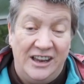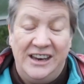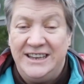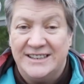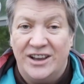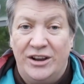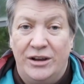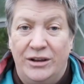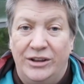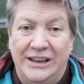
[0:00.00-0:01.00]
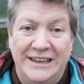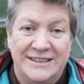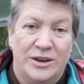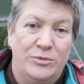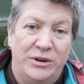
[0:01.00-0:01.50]
Leeks are
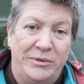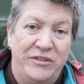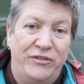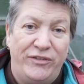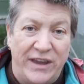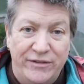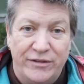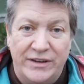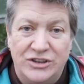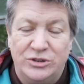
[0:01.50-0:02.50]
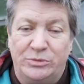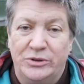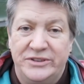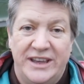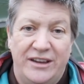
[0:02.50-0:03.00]
one of my favourite
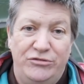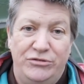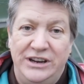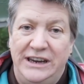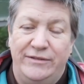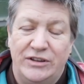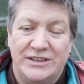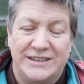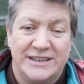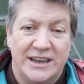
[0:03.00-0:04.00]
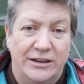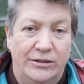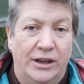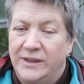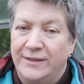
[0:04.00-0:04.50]
vegetables. They're really versatile.